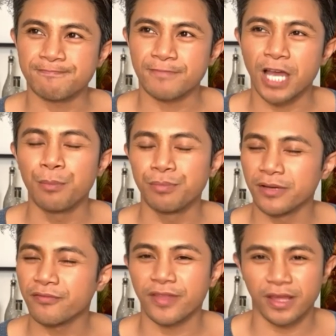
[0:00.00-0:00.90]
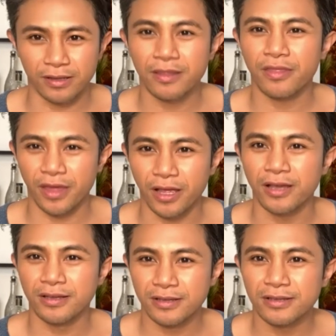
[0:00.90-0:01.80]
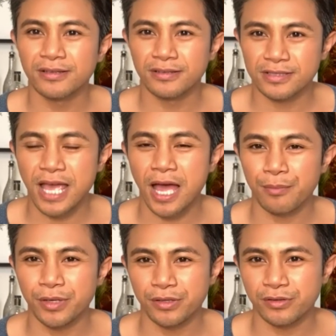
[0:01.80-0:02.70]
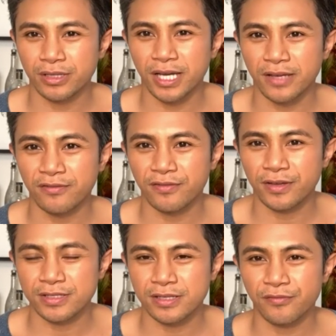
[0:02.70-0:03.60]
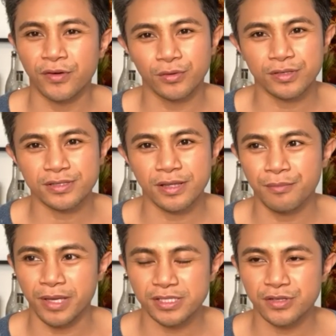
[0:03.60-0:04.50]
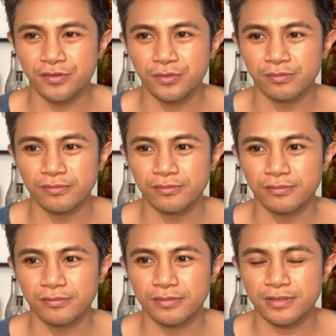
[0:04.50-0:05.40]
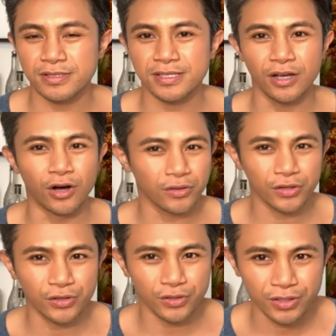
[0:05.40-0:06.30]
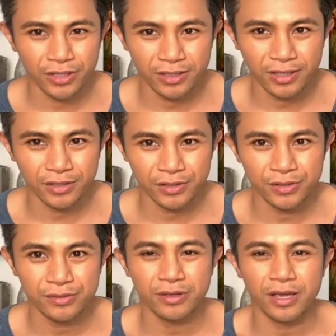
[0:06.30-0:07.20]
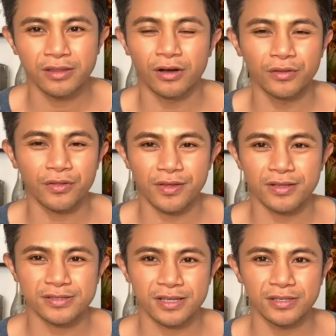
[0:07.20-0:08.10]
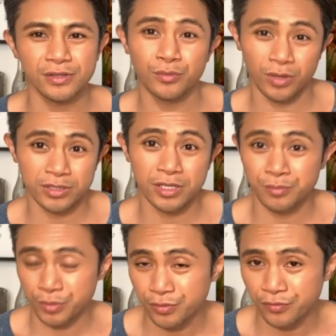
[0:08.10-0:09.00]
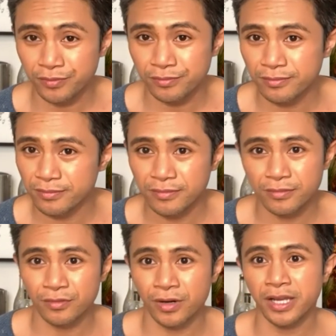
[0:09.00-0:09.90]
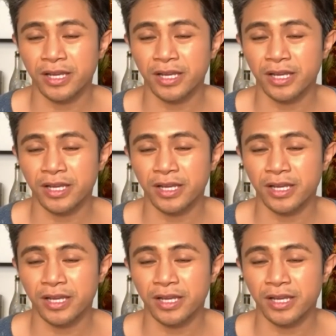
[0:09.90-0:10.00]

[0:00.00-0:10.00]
uplifting thing to happen in your life, because it makes you see all the good in you and all the things that you want to improve, right?